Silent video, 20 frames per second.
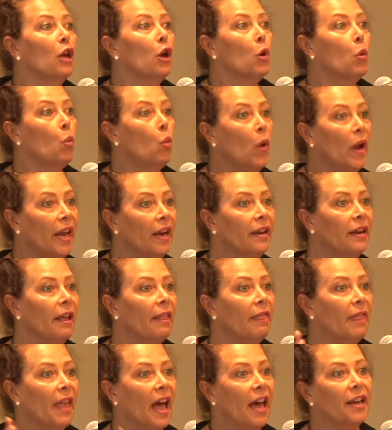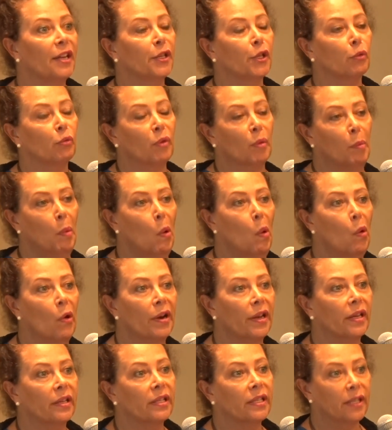when that is a
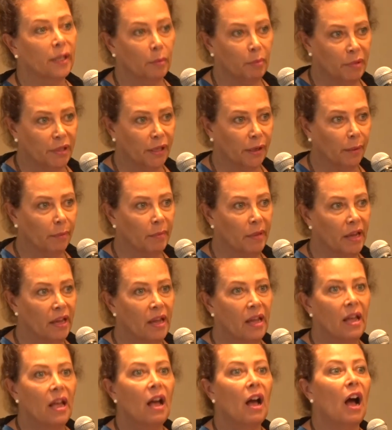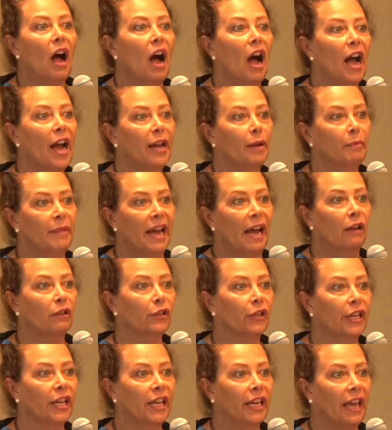reported symptom, I am now
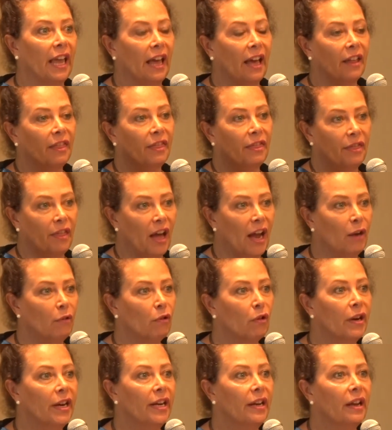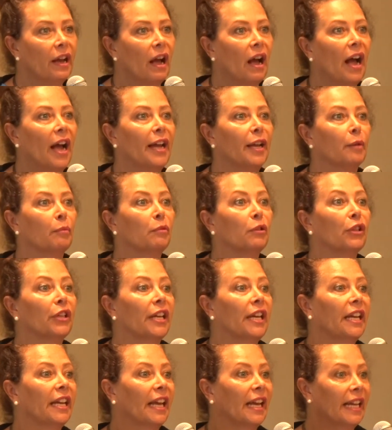looking at thyroid, I am
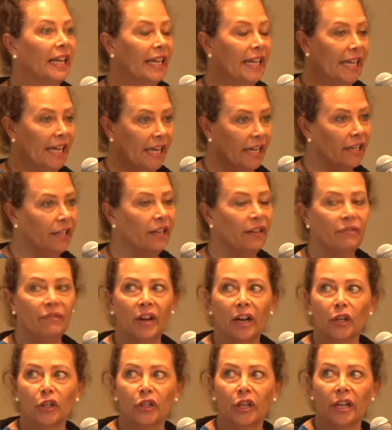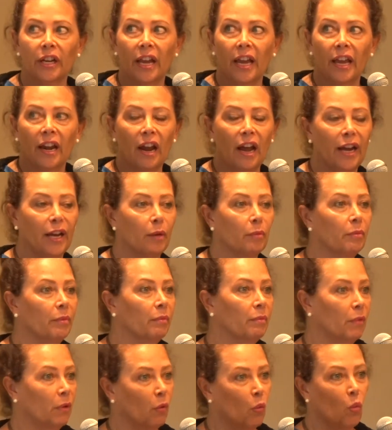looking at kidney function, and I am
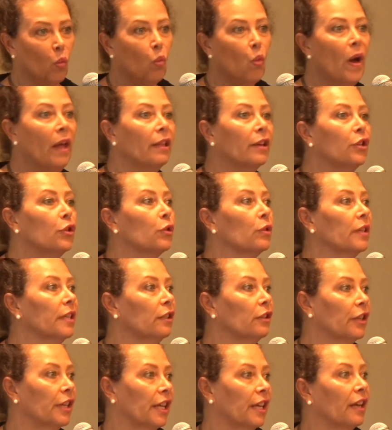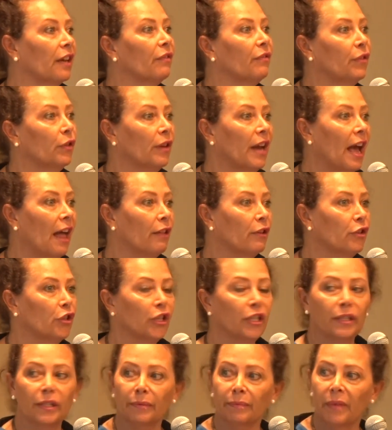well and truly looking at food
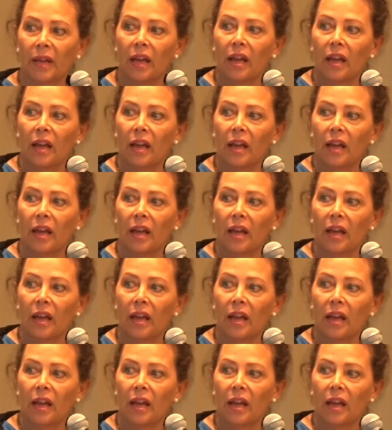allergies.